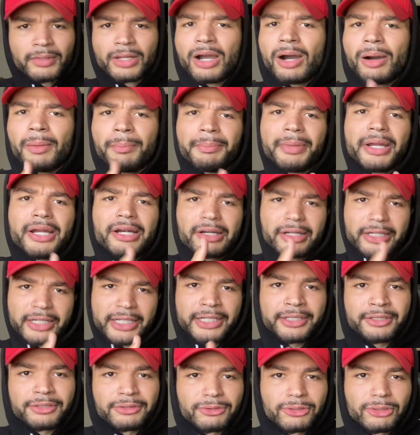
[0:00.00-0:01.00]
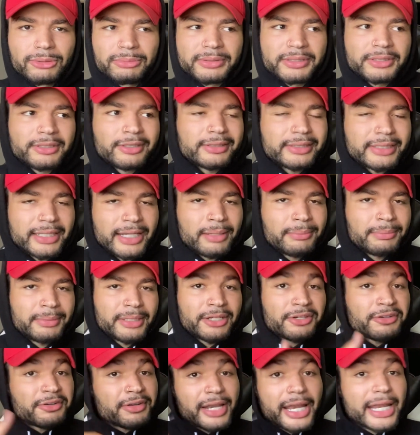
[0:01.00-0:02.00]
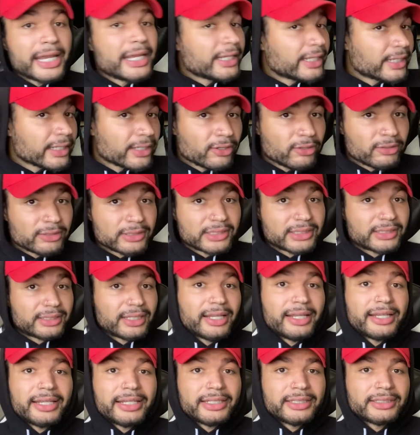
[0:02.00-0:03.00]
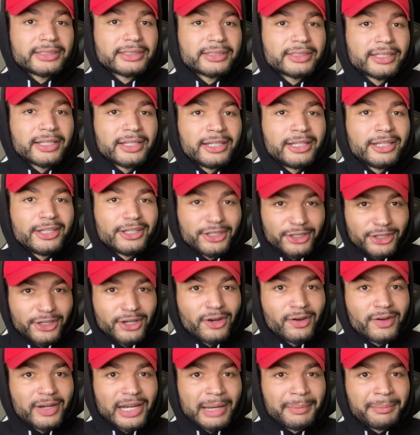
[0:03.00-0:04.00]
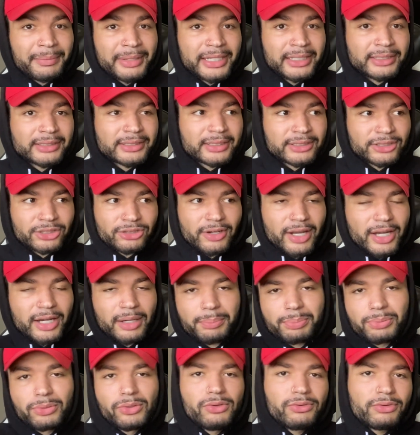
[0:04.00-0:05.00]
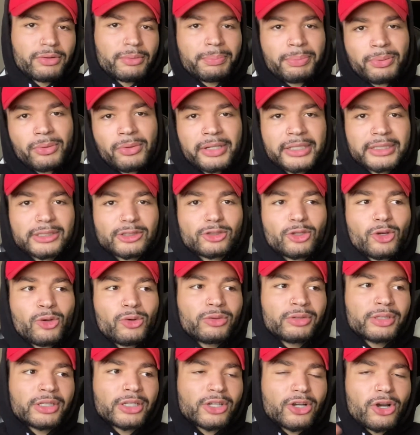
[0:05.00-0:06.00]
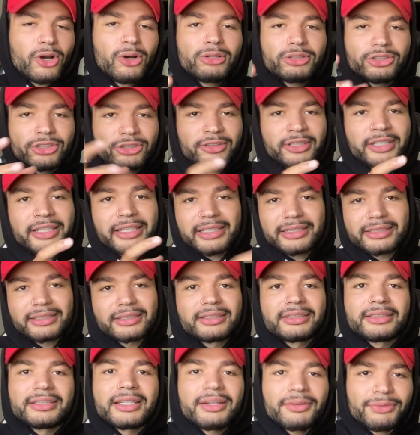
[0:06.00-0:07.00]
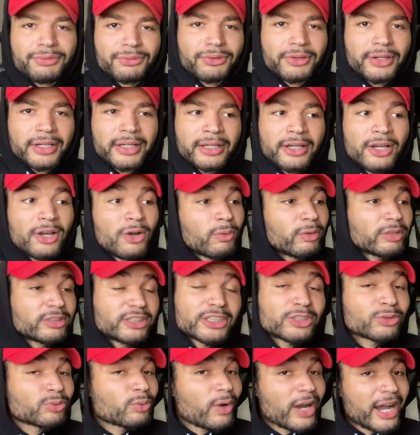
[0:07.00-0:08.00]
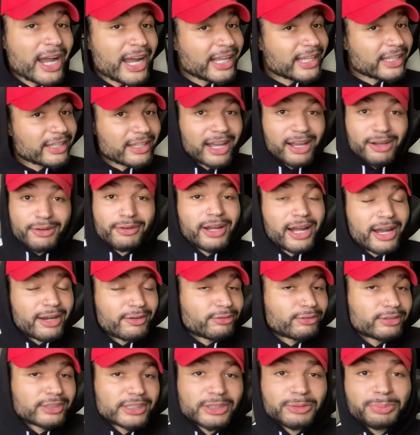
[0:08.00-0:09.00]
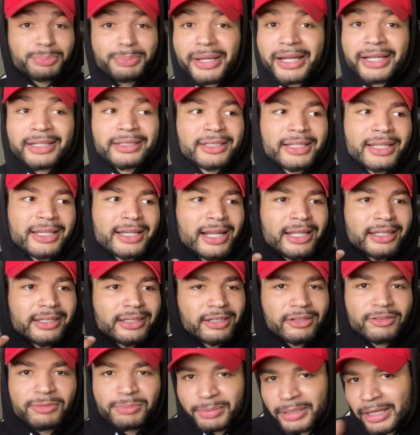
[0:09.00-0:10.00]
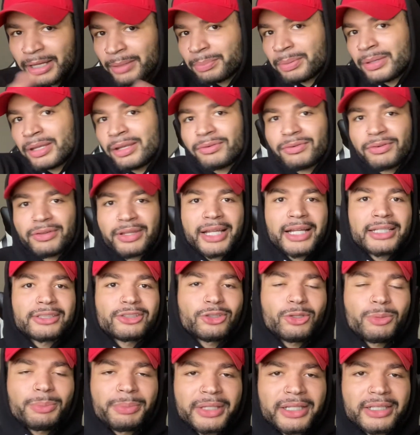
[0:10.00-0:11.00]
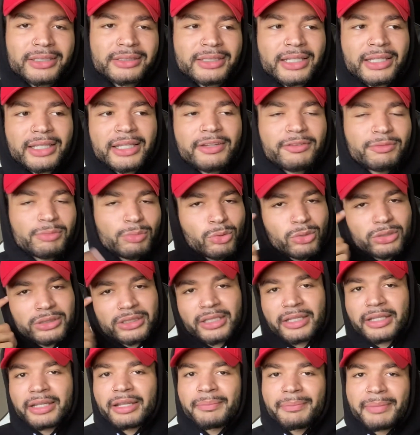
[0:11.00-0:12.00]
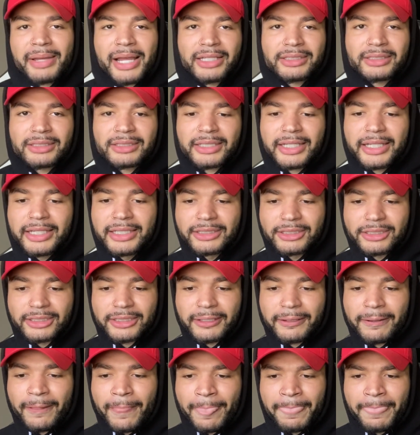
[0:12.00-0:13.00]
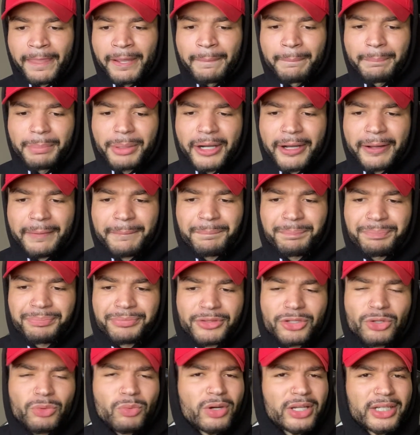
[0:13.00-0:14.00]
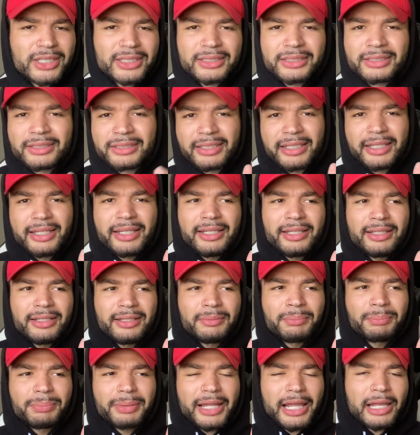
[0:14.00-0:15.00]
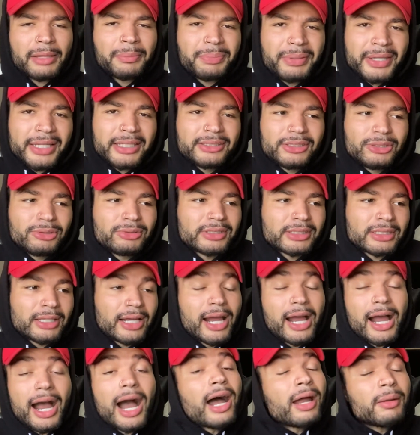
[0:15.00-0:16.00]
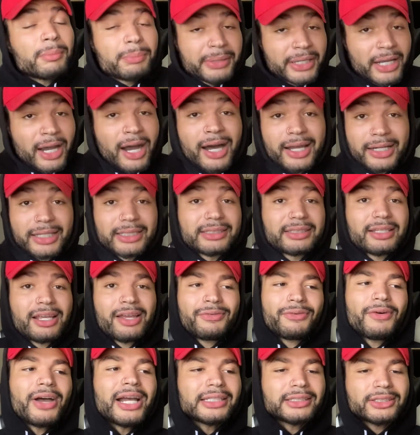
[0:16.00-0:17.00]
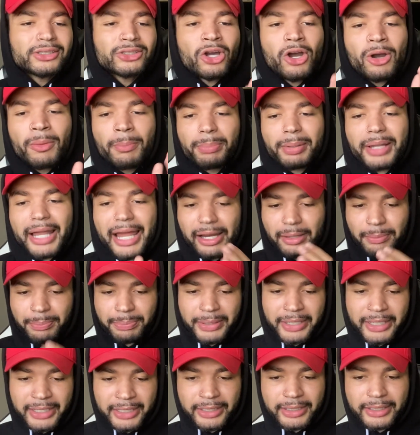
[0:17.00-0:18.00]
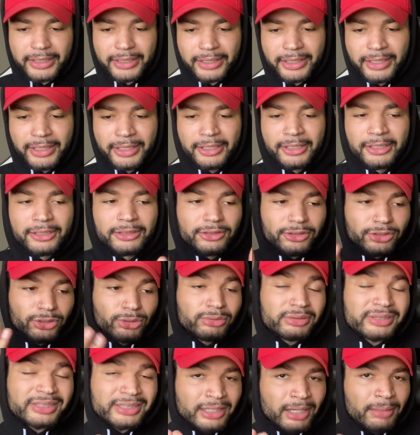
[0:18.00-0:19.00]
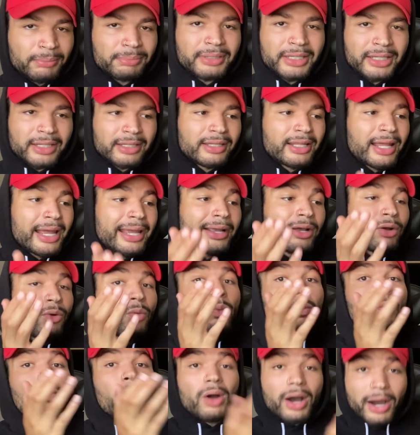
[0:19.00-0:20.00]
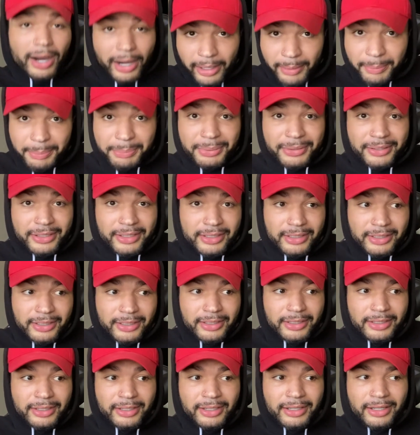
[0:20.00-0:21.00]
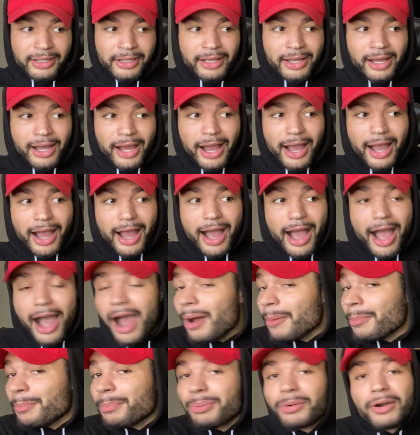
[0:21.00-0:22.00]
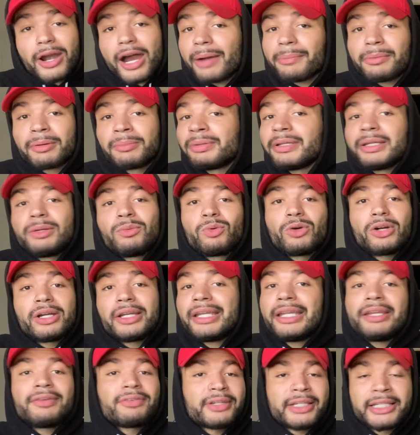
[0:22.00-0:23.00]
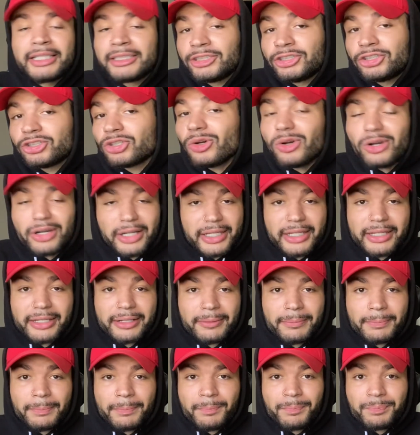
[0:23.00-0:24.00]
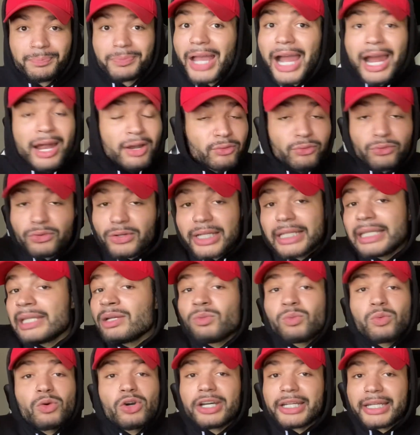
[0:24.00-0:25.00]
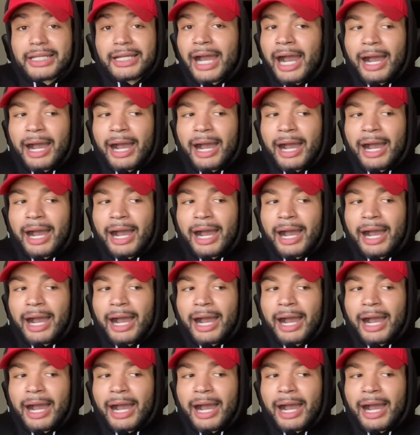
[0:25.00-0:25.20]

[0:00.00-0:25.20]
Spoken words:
American groups, they're damn near naked on stage, you know what I mean, to try to prove a point. So culturally is different, which is why I respect and I love Blackpink for that too, because they leave more to the imagination. But you wanted to see Blackpink do something. I'll be honest, if I saw Blackpink do something like WAP, I probably wouldn't even enjoy it. I really wouldn't.